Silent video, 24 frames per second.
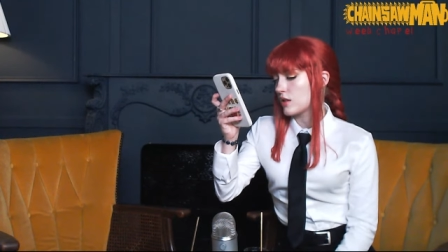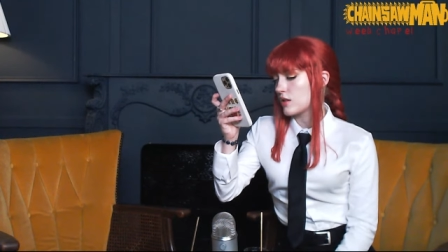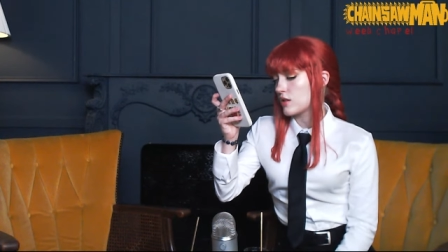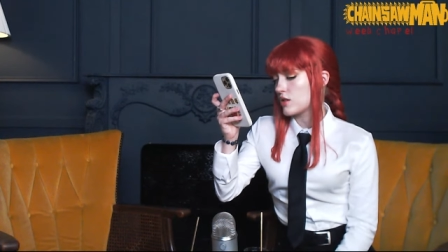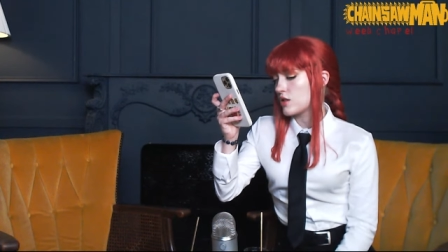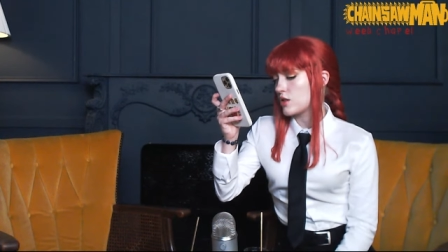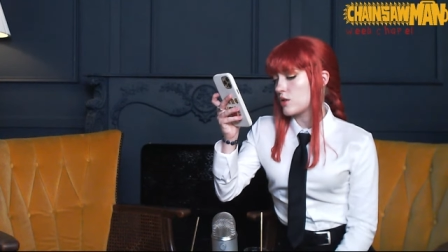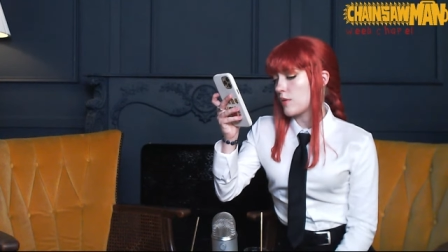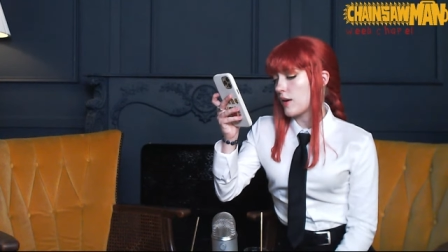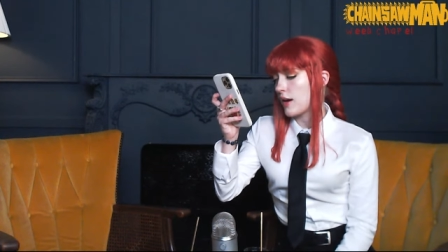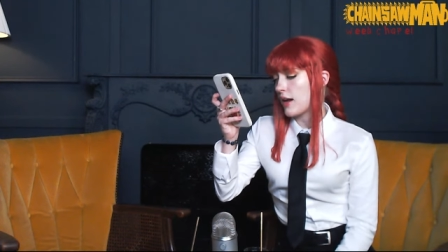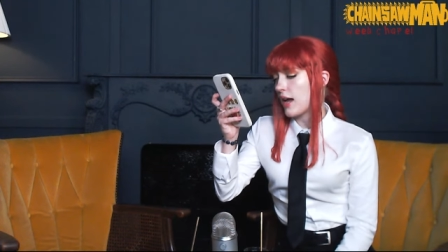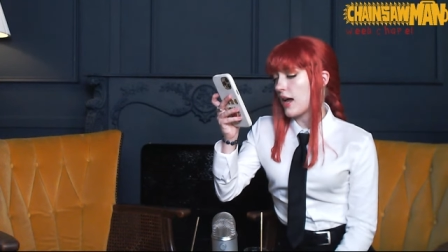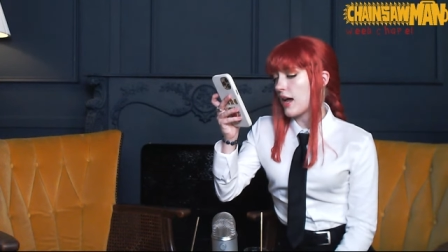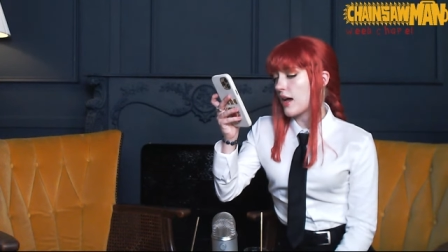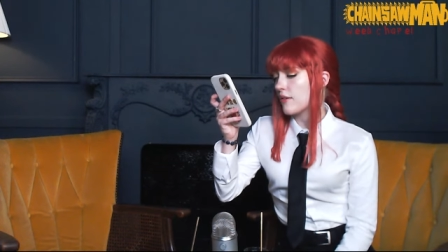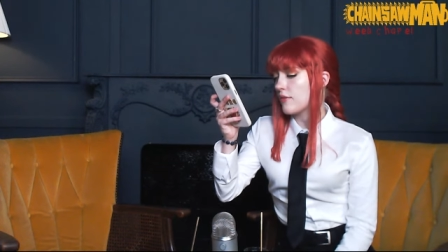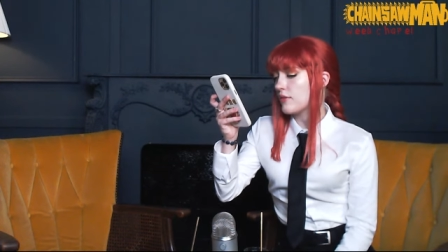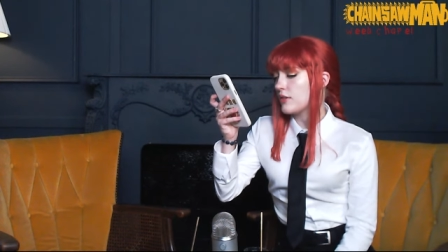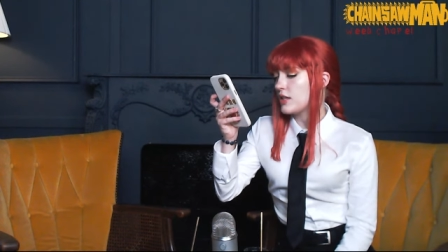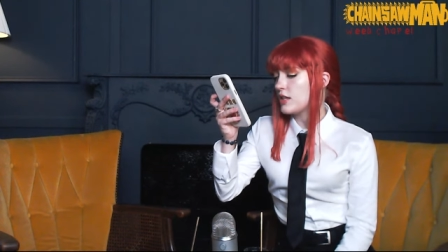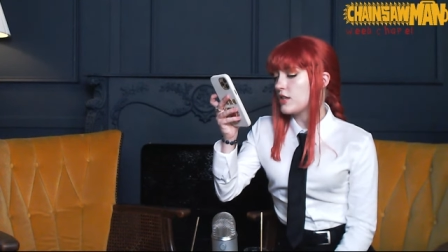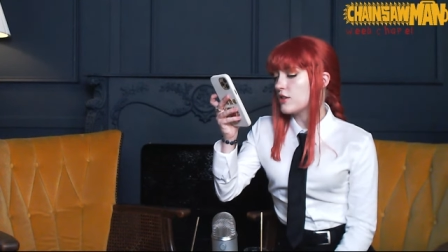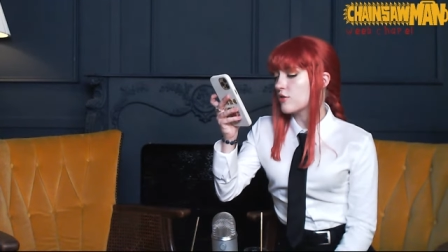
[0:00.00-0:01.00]
Do I have
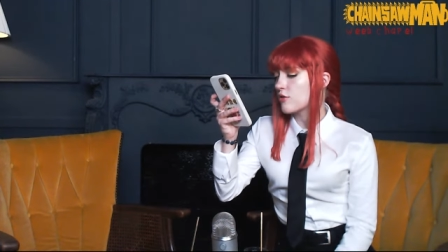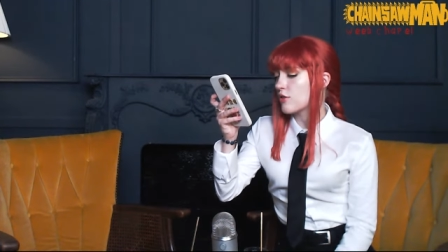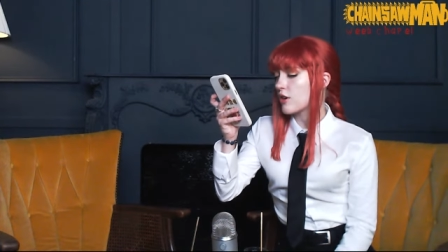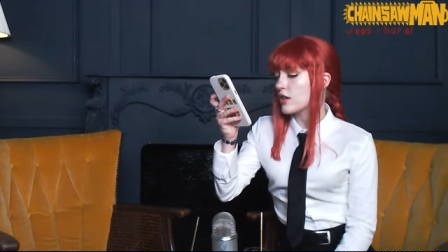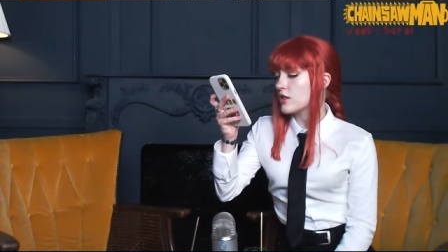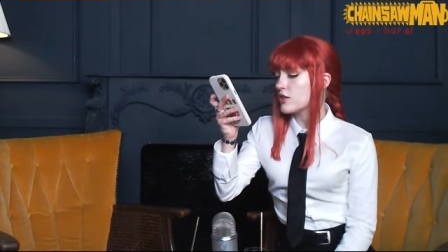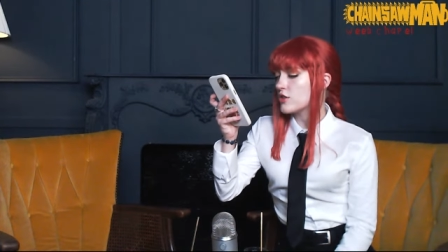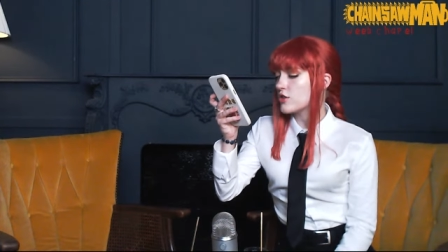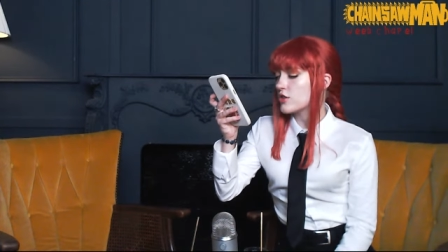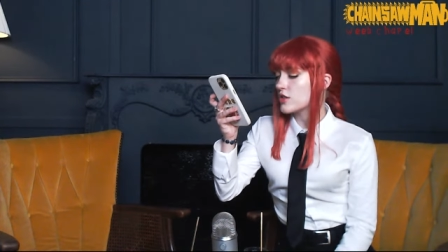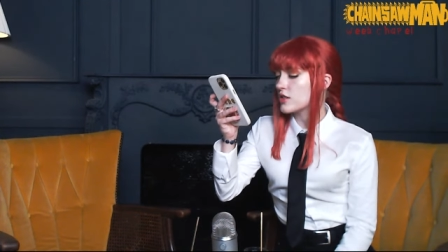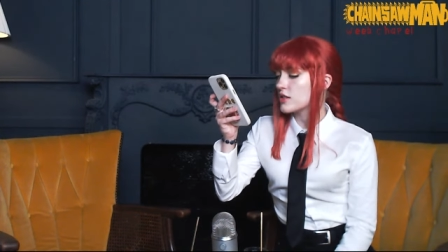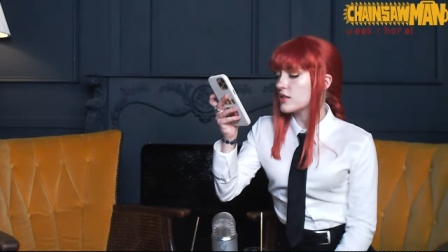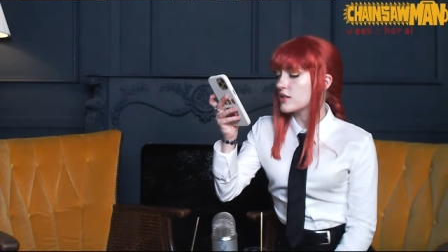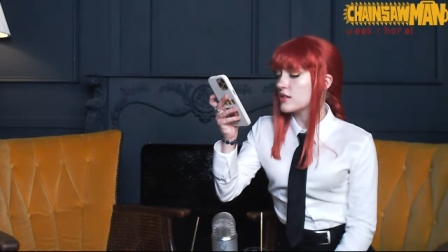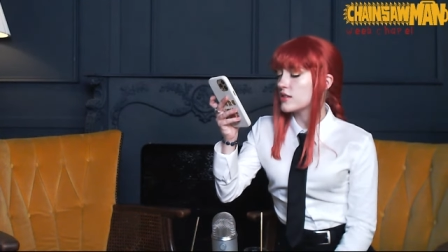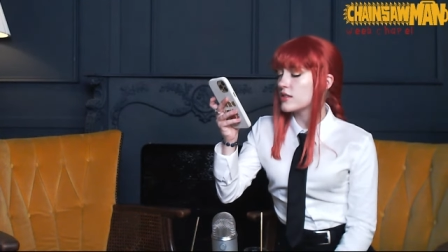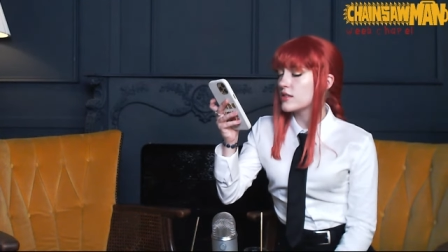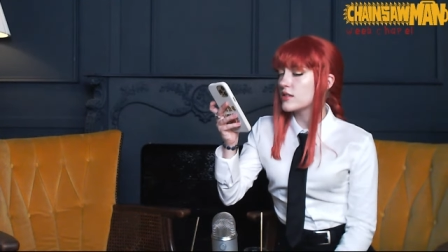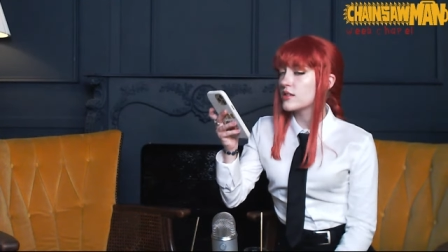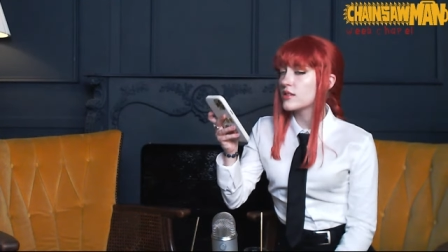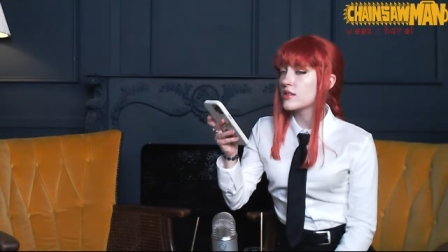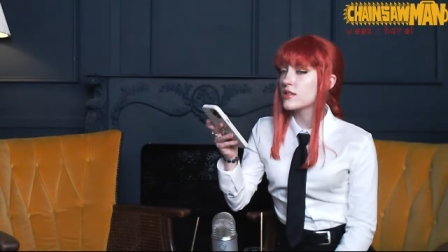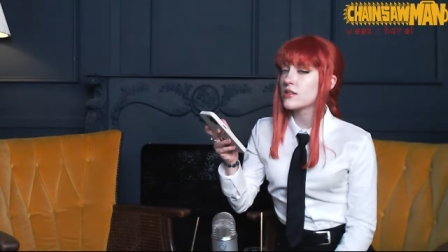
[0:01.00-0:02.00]
any
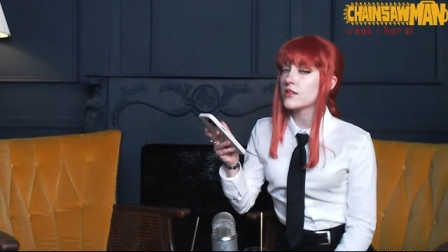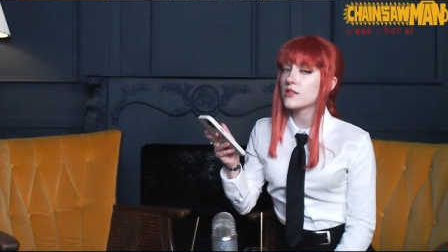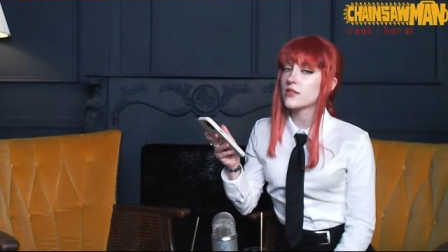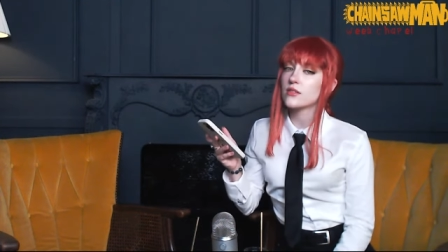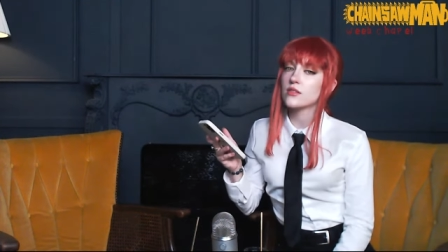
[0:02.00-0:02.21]
grudges?